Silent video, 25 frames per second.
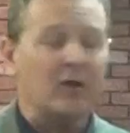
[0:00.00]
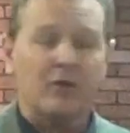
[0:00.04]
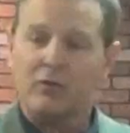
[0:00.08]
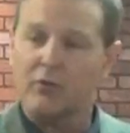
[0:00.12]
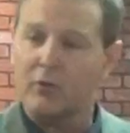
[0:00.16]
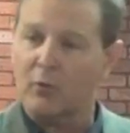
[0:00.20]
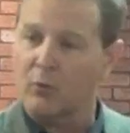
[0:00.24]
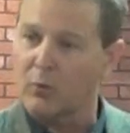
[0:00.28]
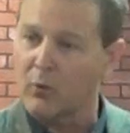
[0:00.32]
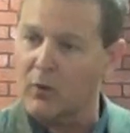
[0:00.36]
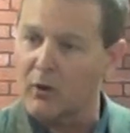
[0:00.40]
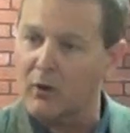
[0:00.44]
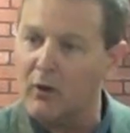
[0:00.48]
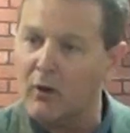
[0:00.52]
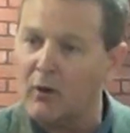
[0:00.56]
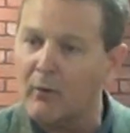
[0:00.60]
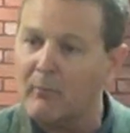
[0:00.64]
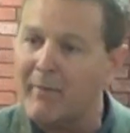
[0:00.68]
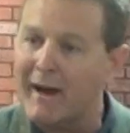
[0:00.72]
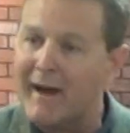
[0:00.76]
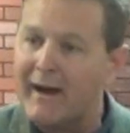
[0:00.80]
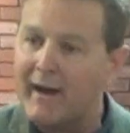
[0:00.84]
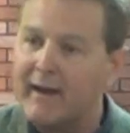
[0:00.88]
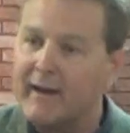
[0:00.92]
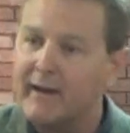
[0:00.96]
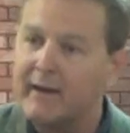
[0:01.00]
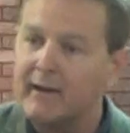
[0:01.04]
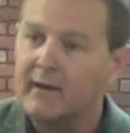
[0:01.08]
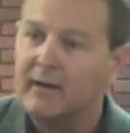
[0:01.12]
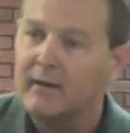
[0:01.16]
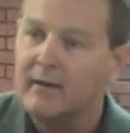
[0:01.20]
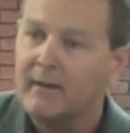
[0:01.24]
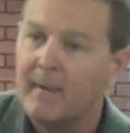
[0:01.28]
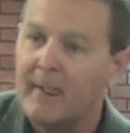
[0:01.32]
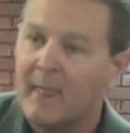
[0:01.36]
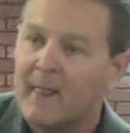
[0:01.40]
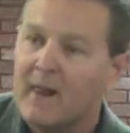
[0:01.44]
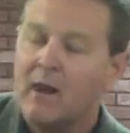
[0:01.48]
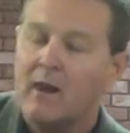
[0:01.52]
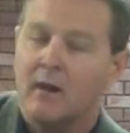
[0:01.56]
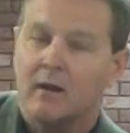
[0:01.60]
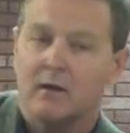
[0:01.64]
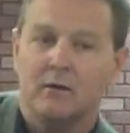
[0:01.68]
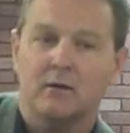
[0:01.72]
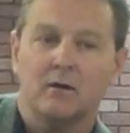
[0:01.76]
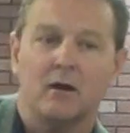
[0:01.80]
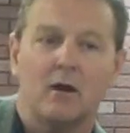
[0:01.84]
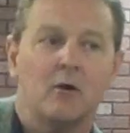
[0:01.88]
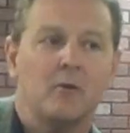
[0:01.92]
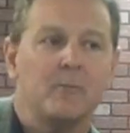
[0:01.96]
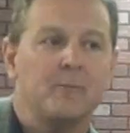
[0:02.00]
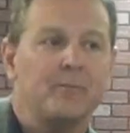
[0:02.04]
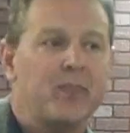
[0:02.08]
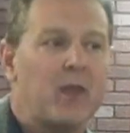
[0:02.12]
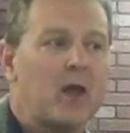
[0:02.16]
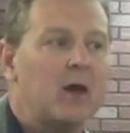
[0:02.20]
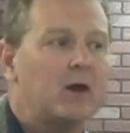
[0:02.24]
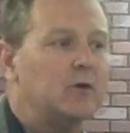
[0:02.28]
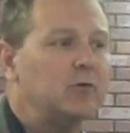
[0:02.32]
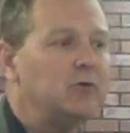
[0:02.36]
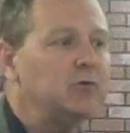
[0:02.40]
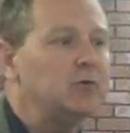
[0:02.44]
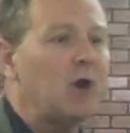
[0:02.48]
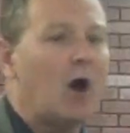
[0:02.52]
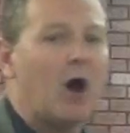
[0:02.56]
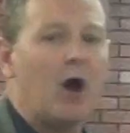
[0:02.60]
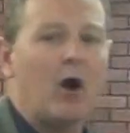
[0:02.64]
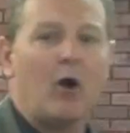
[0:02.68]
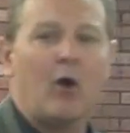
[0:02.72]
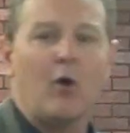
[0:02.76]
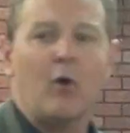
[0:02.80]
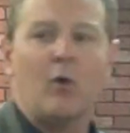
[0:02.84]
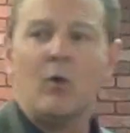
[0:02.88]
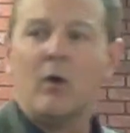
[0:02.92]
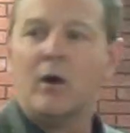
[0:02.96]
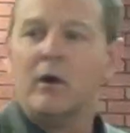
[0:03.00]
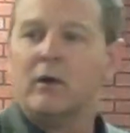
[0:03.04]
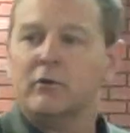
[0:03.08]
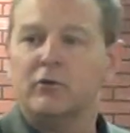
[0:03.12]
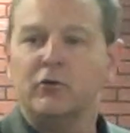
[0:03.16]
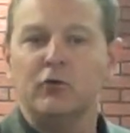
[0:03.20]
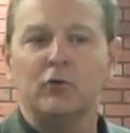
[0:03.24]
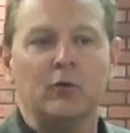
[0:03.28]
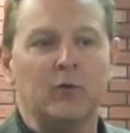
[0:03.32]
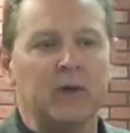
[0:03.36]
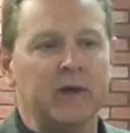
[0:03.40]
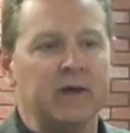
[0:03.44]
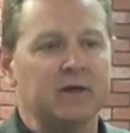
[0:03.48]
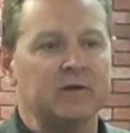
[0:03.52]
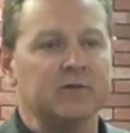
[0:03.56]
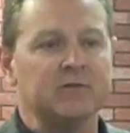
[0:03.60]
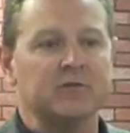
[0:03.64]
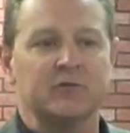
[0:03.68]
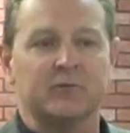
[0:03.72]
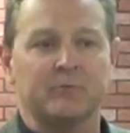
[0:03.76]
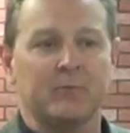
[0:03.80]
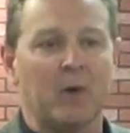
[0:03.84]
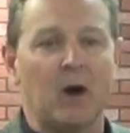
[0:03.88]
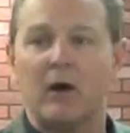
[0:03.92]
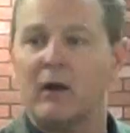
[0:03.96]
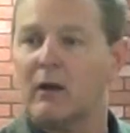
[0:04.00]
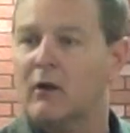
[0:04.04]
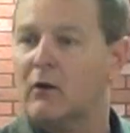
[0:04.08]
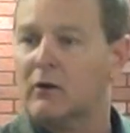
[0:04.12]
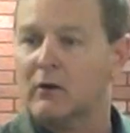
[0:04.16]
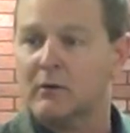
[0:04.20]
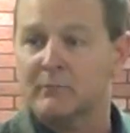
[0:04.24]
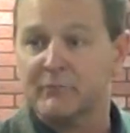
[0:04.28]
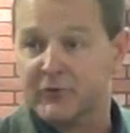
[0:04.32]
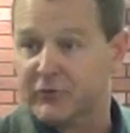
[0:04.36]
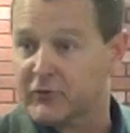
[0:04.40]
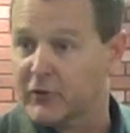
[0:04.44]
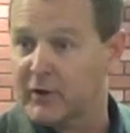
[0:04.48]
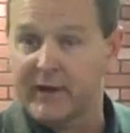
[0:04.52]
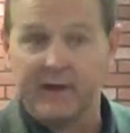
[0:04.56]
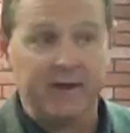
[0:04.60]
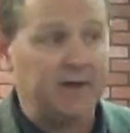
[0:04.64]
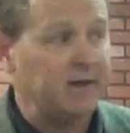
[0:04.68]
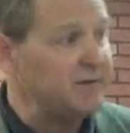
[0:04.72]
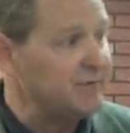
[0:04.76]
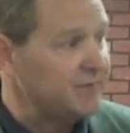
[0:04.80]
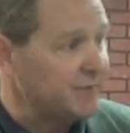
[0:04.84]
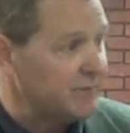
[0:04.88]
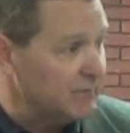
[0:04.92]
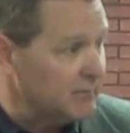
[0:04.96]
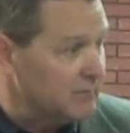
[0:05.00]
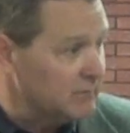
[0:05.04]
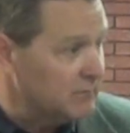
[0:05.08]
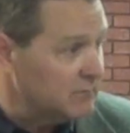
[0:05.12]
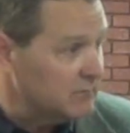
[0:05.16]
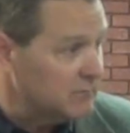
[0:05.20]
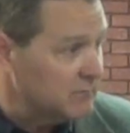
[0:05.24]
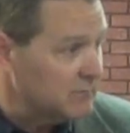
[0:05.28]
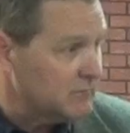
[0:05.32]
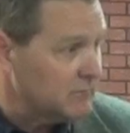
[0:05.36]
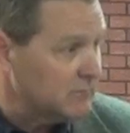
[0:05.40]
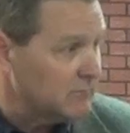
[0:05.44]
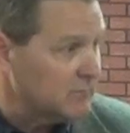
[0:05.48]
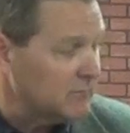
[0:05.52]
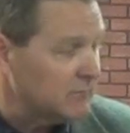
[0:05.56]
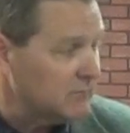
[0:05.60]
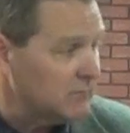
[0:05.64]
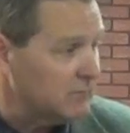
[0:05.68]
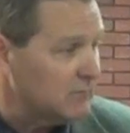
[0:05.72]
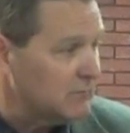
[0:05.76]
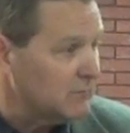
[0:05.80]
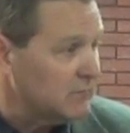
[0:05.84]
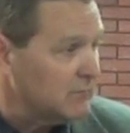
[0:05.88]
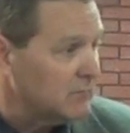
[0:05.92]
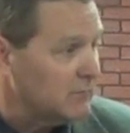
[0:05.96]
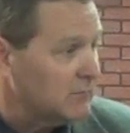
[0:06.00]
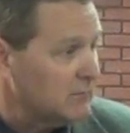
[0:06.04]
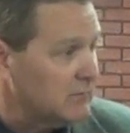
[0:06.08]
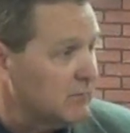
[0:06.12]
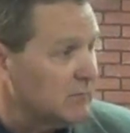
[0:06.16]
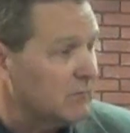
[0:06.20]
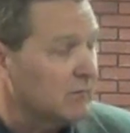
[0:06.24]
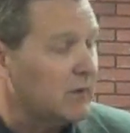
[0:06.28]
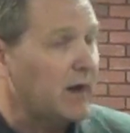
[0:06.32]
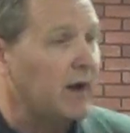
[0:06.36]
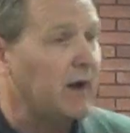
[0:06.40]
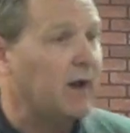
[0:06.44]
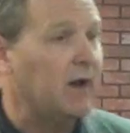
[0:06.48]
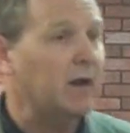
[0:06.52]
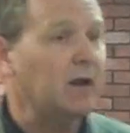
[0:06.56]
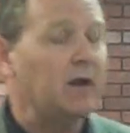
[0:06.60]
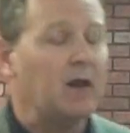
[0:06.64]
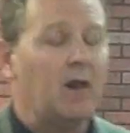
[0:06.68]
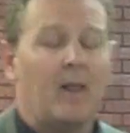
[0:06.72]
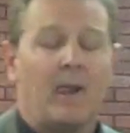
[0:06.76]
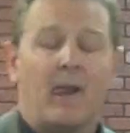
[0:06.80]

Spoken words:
the World Bank, you know, no UN small arms treaties, okay?